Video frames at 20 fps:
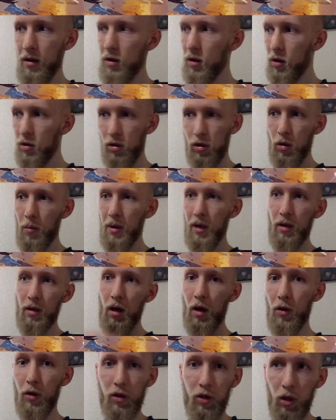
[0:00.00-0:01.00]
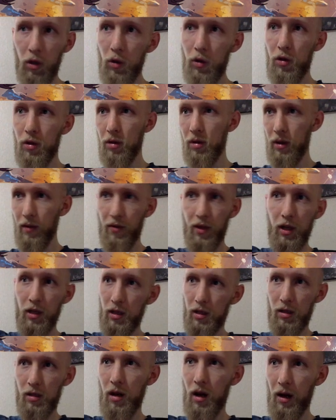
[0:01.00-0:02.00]
there's so many other solutions if
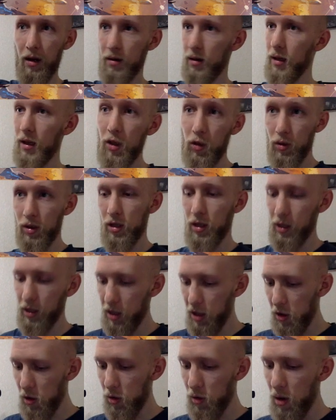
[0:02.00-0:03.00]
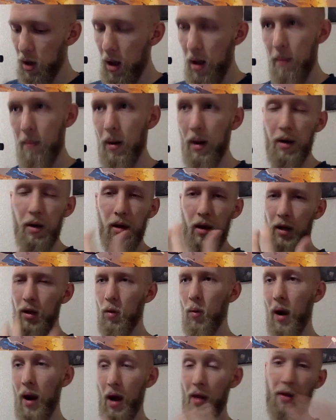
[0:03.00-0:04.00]
this is not interesting to you, but
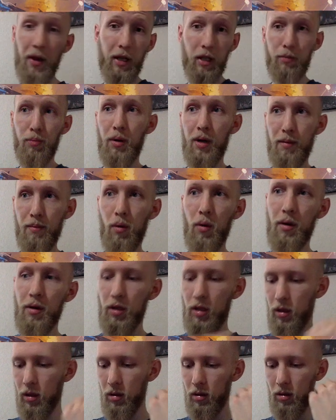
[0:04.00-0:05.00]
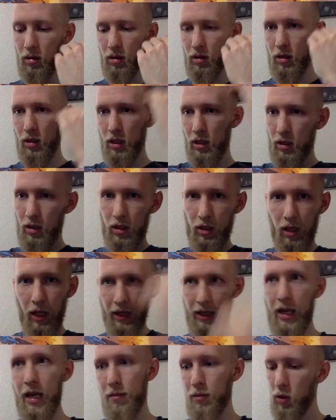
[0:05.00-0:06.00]
either way I think it's pretty important to just
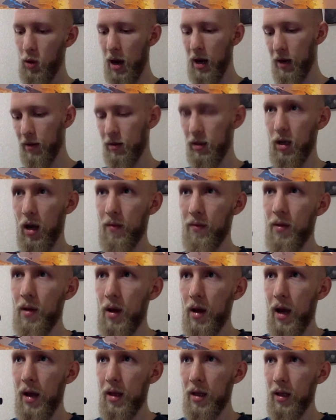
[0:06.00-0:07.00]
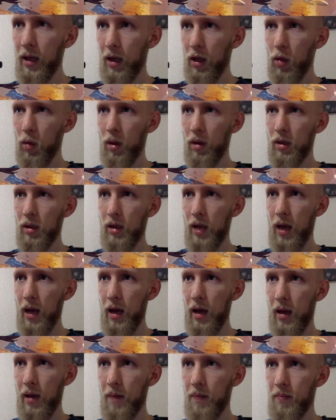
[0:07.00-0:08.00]
like keep track of stuff. And then like throughout the
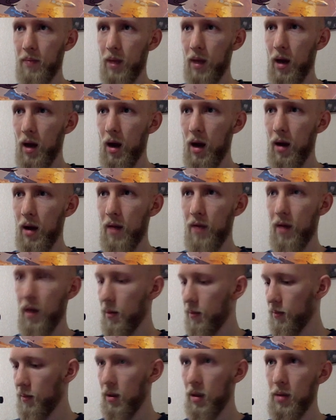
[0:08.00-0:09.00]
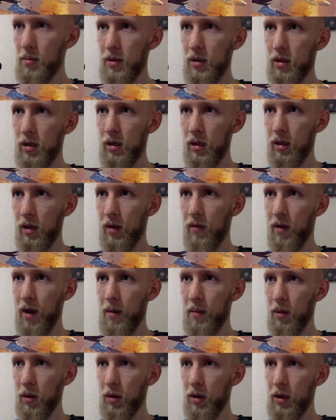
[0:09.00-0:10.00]
day, if
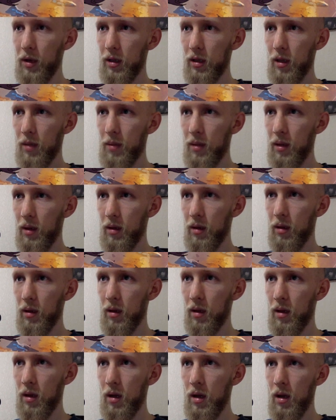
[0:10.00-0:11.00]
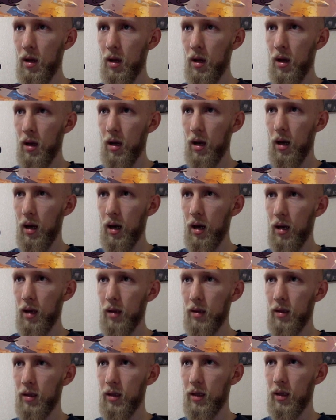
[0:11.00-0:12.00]
I'm learning something,
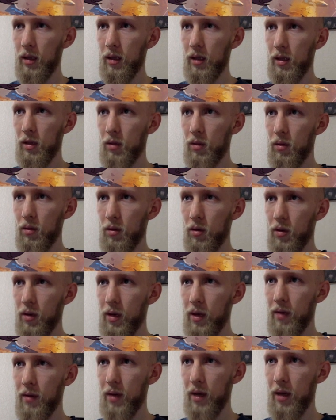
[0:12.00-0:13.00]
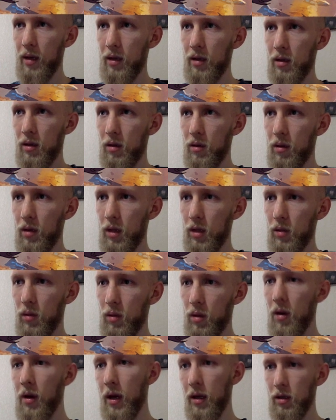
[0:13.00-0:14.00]
let's see, these were creative days. So this
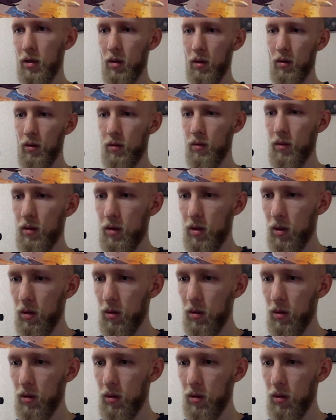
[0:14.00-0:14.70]
one, okay, so